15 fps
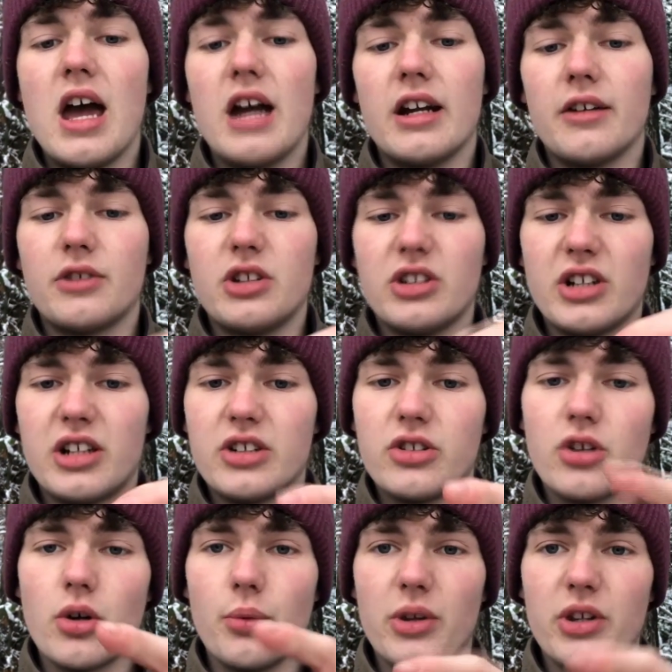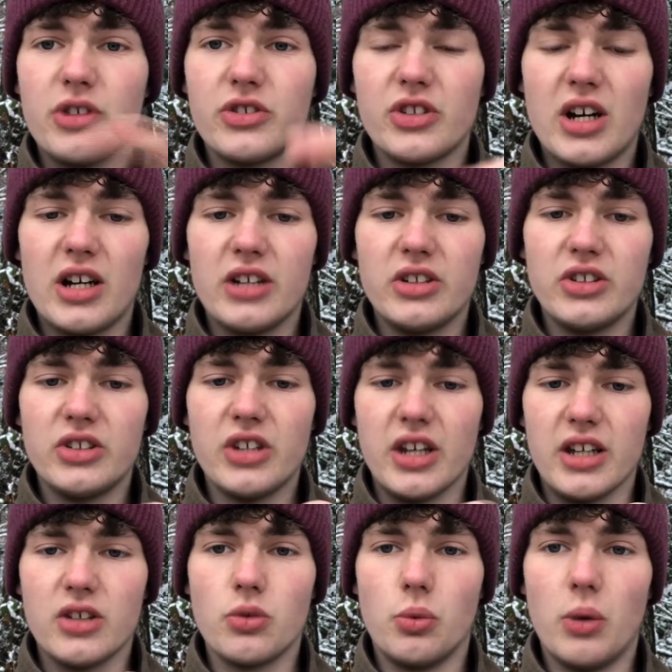And I've decided to go with a size
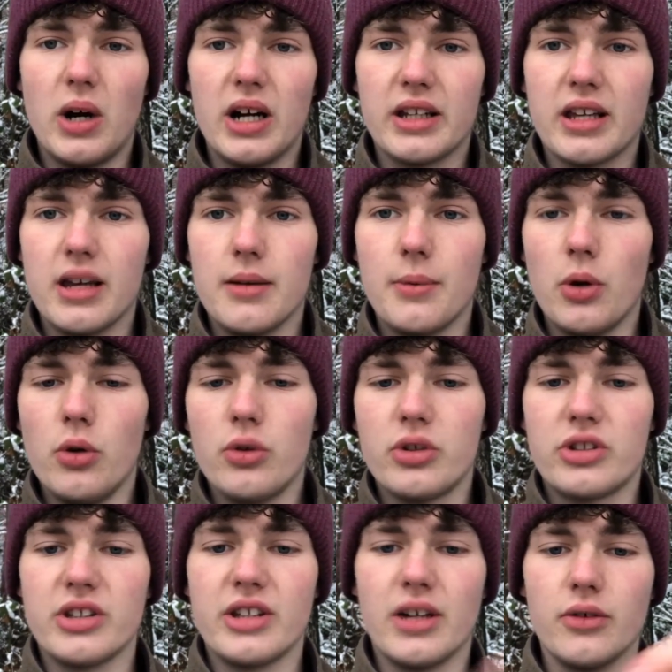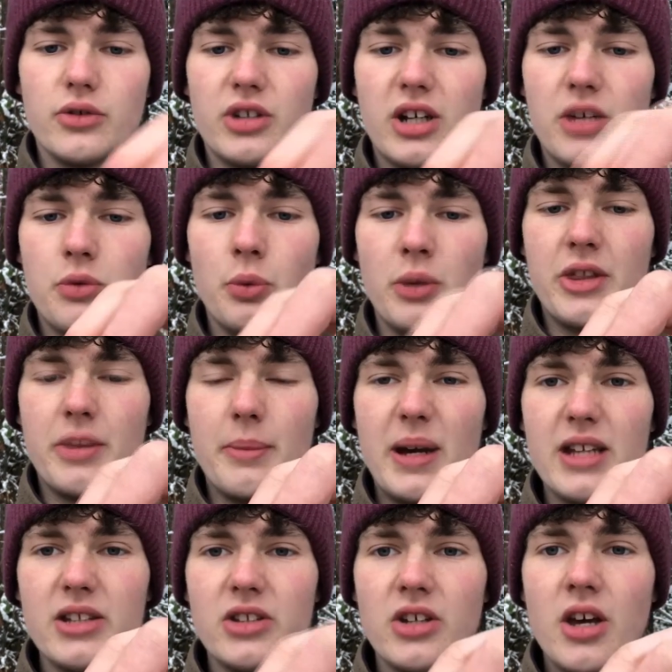6 wide gape hook to downsize the
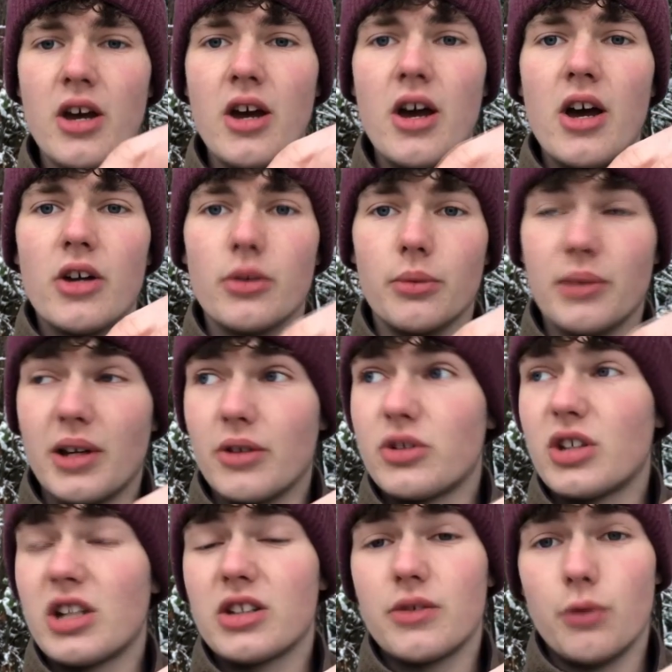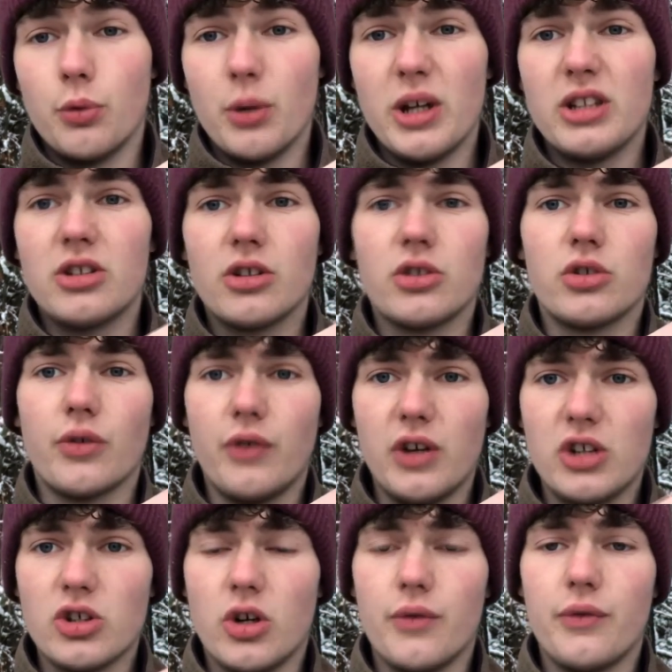bait. So I'm downsizing for winter because the
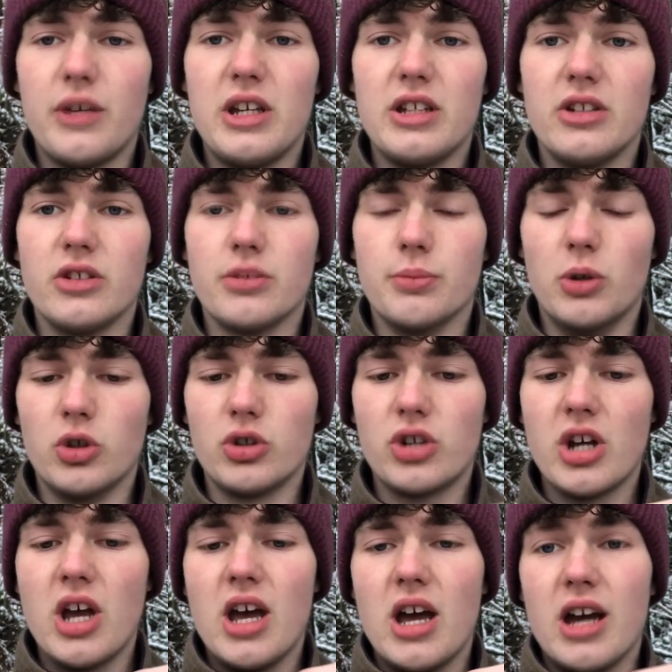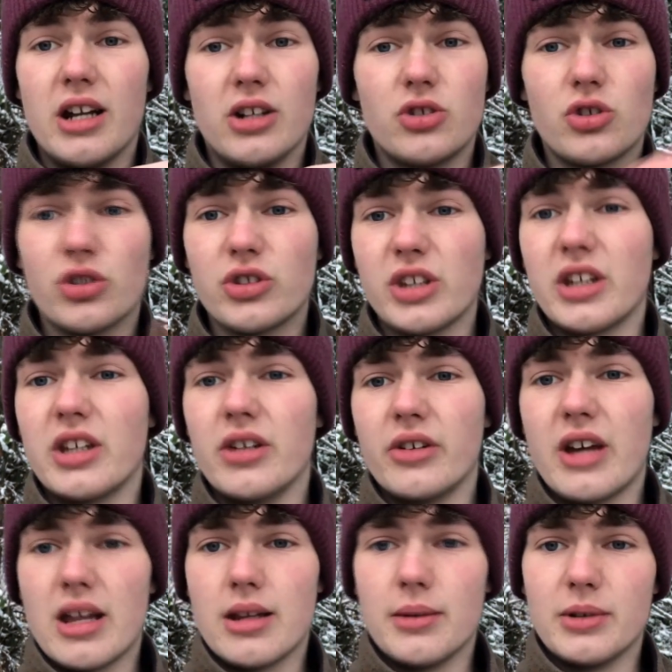fish aren't feeding as much, and I just think it'll
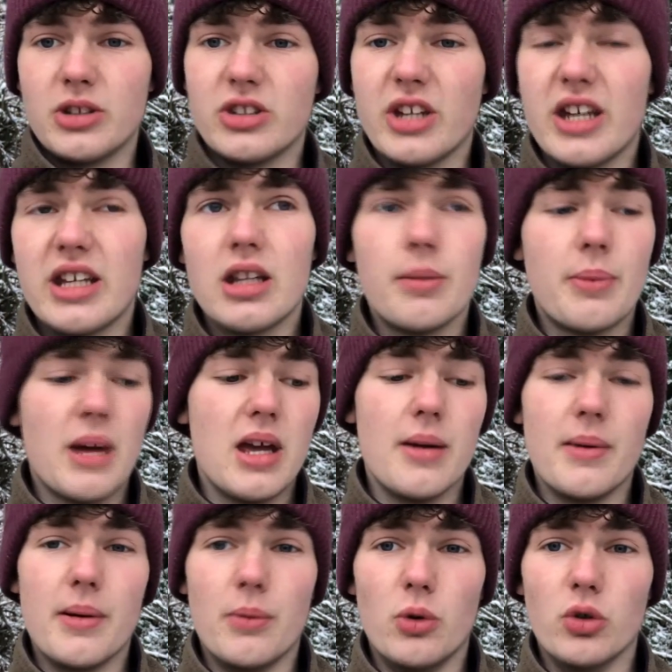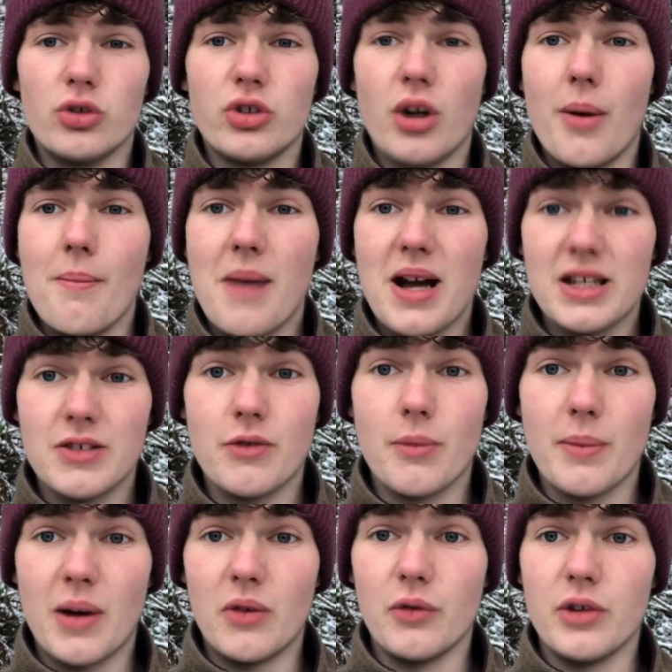get them into taking the bait a bit more. It's not a massive
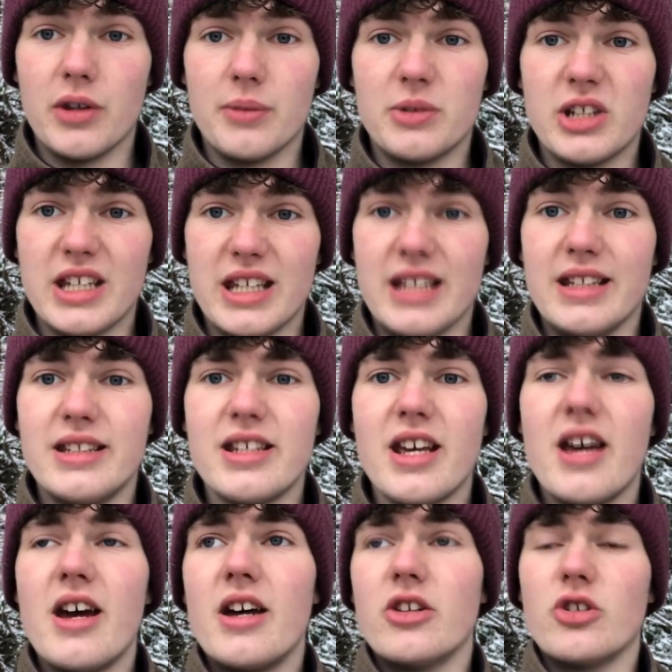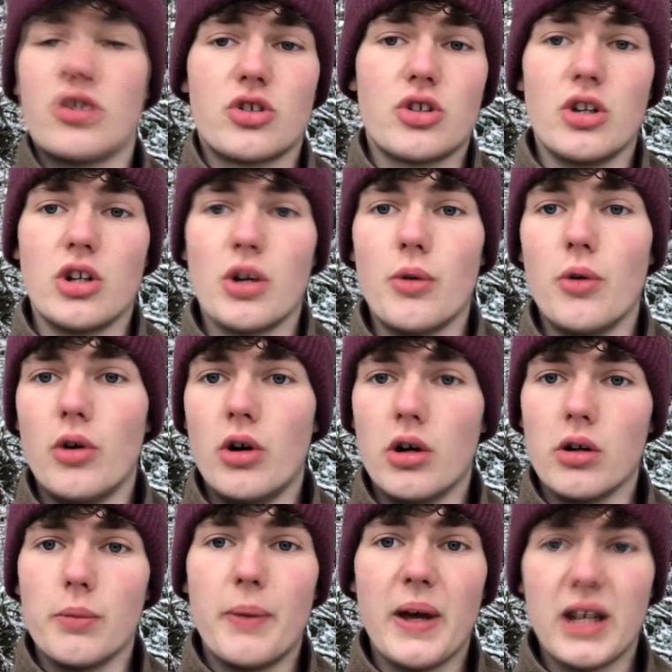amount for them to eat. They're just going to go
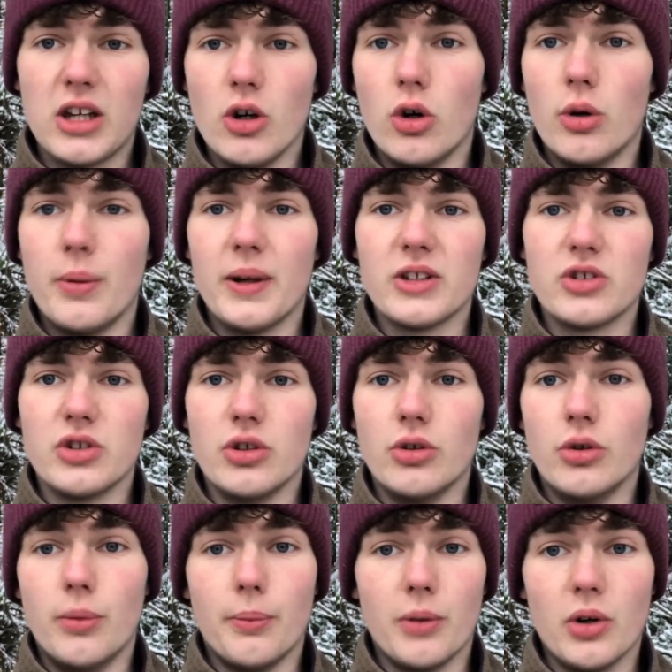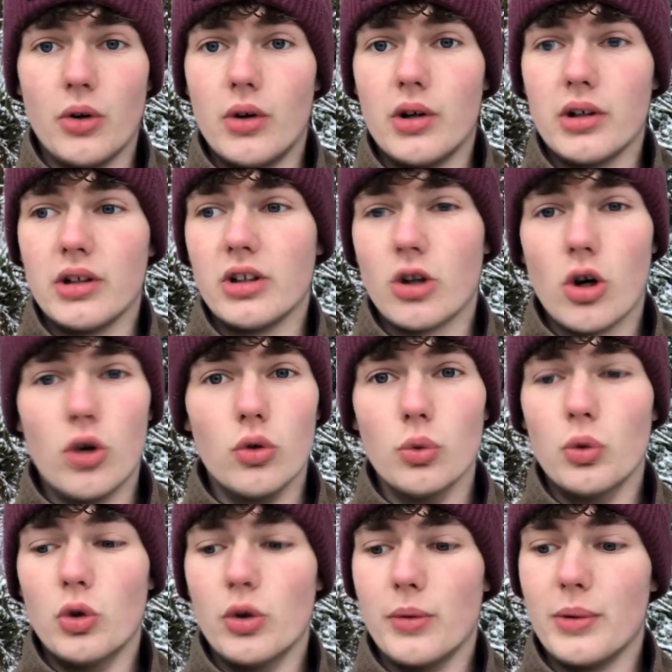along, pick it up as they're lumbering along in the
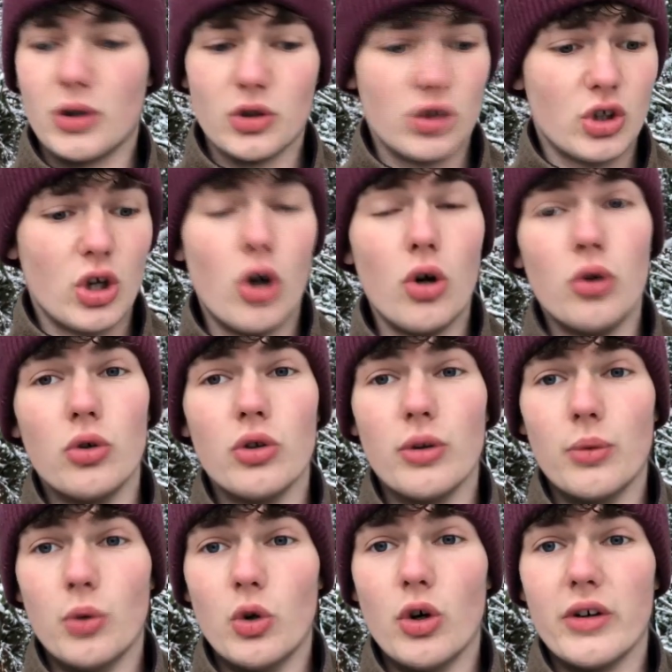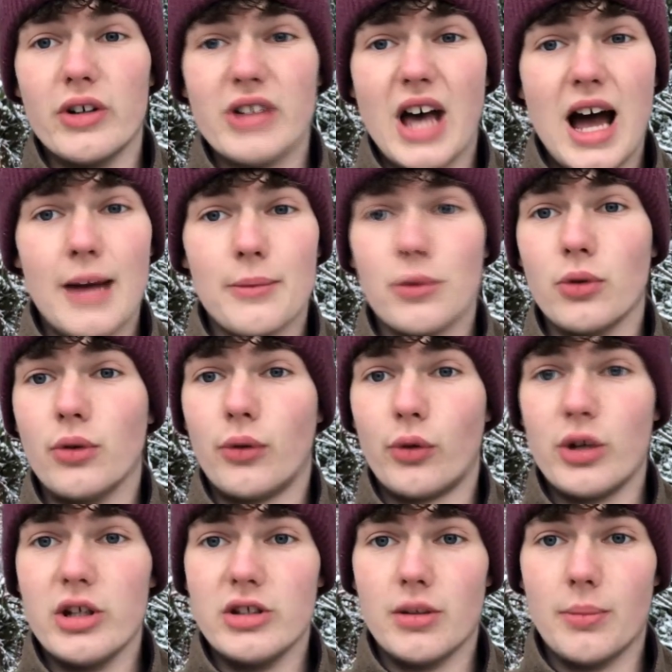cold water, because the water is absolutely
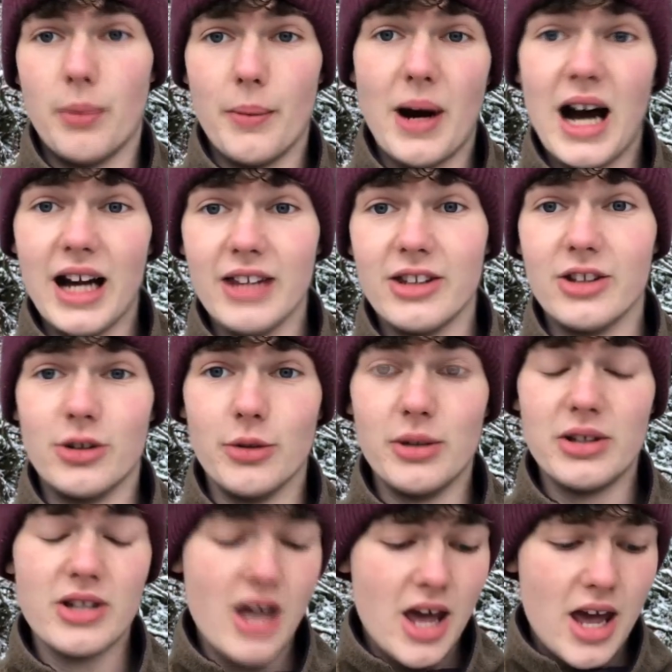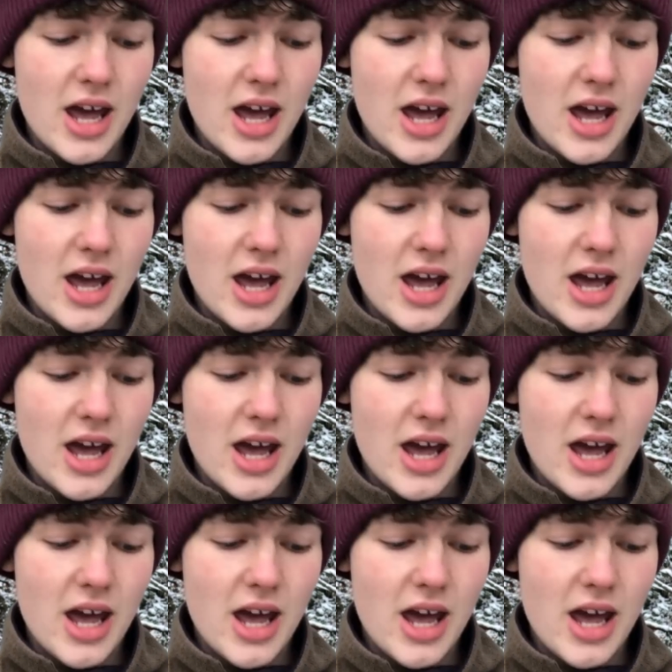freezing. I put my hand into it,